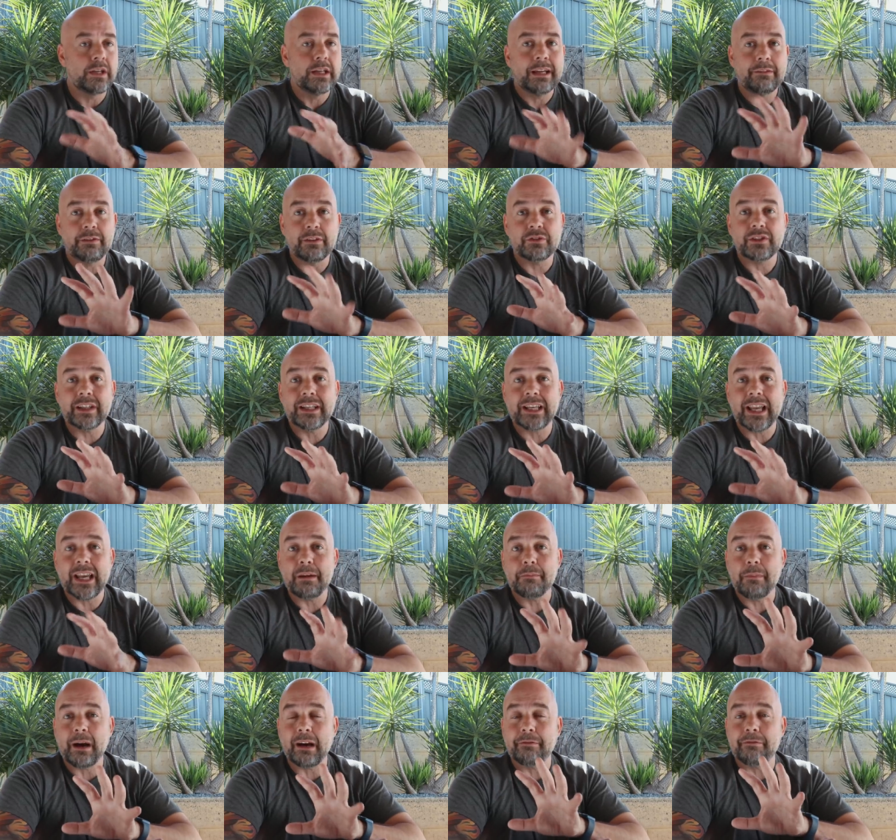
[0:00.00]
if you've seen
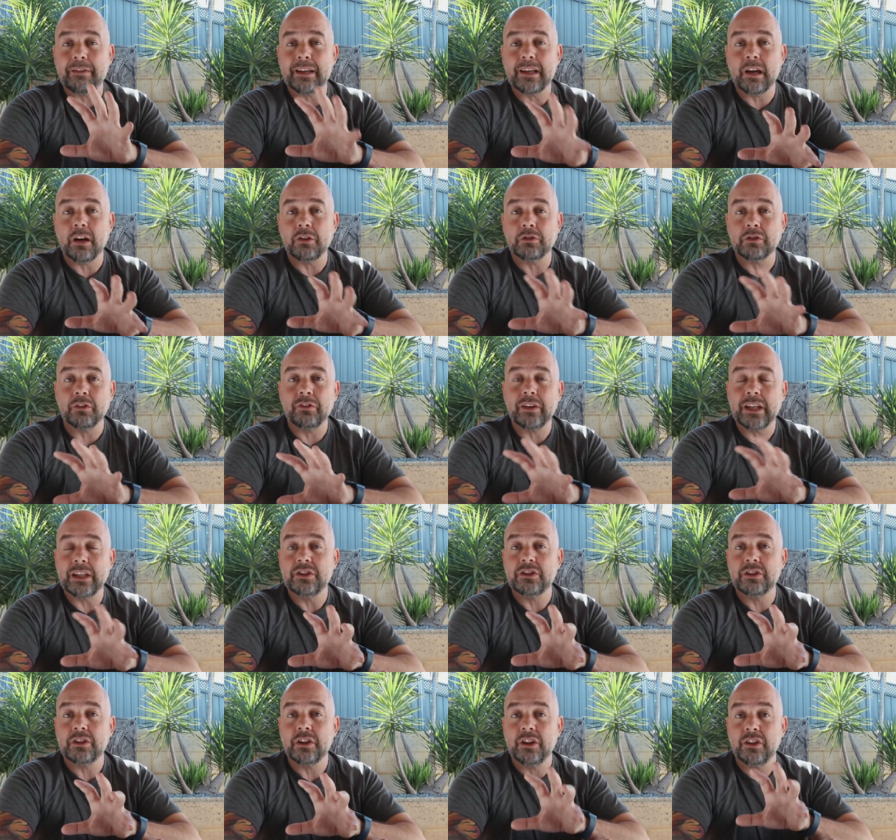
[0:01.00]
any of my videos on
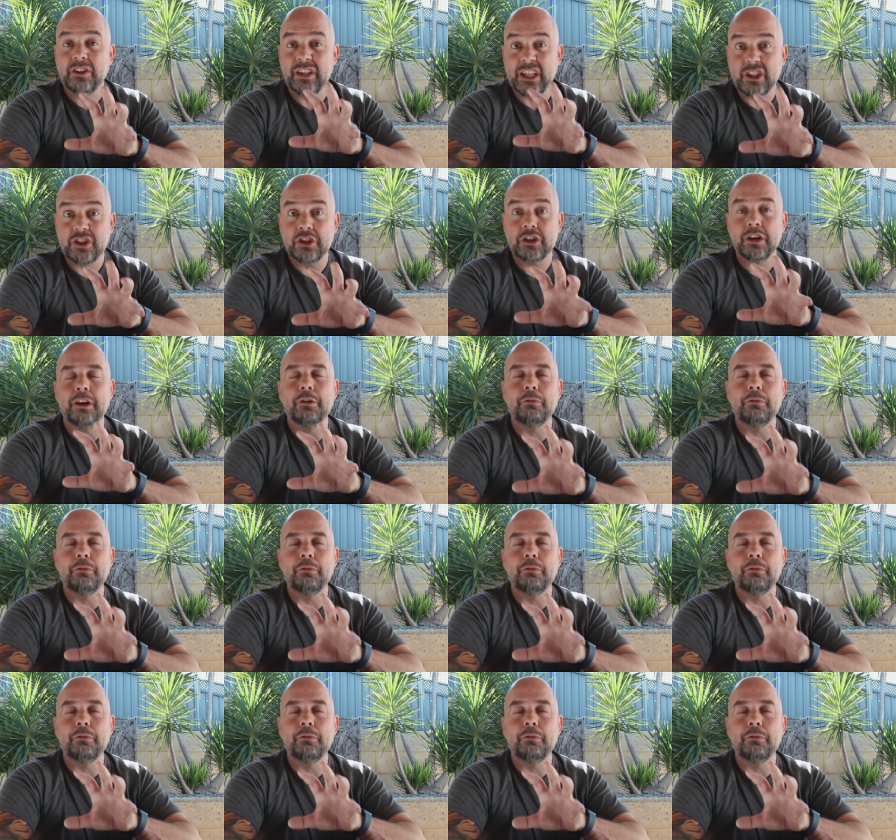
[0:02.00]
niche, niche